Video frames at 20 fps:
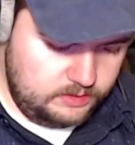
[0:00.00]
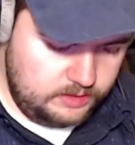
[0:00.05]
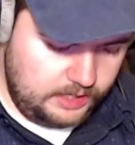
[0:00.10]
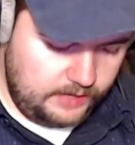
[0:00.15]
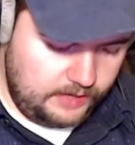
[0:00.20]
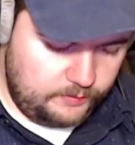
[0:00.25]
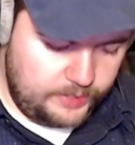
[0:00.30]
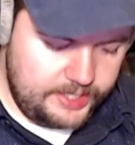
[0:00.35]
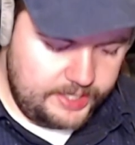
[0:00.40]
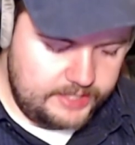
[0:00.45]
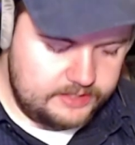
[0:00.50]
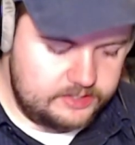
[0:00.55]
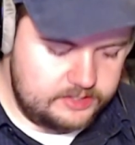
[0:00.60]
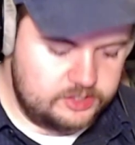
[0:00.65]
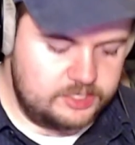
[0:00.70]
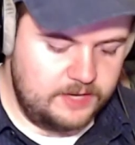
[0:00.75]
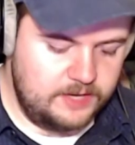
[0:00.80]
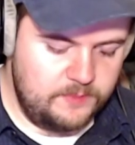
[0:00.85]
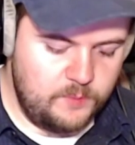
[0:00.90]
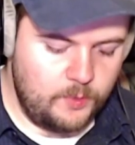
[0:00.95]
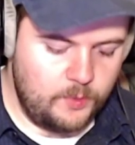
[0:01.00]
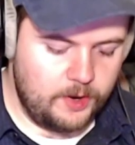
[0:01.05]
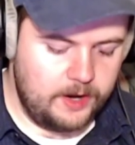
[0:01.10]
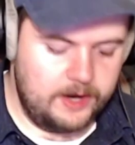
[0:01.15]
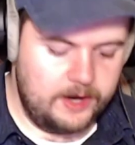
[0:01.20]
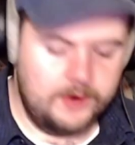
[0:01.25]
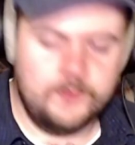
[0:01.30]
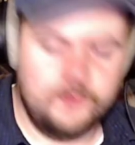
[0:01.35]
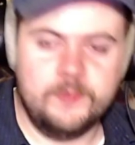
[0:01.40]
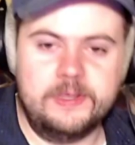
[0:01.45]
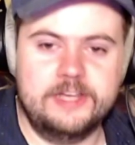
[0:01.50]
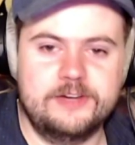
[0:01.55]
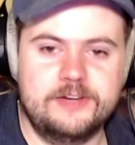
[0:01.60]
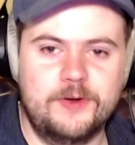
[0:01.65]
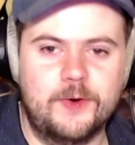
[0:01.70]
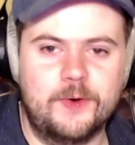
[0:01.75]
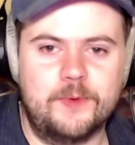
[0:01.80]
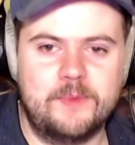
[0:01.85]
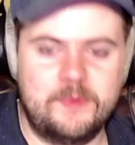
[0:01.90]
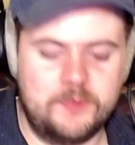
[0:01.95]
I read it somewhere, but I
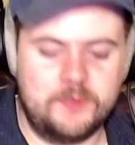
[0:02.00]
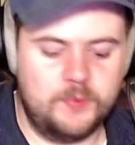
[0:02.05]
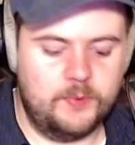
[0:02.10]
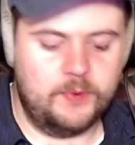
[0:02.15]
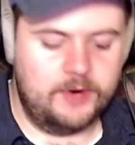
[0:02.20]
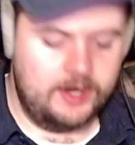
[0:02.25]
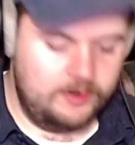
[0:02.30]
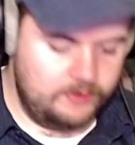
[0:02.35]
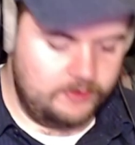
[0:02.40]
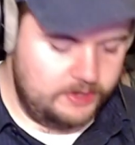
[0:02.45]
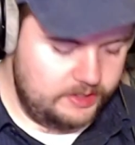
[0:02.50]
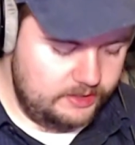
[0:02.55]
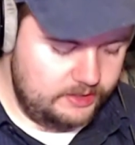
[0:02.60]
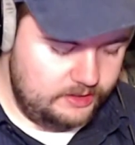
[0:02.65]
don't remember where I read it.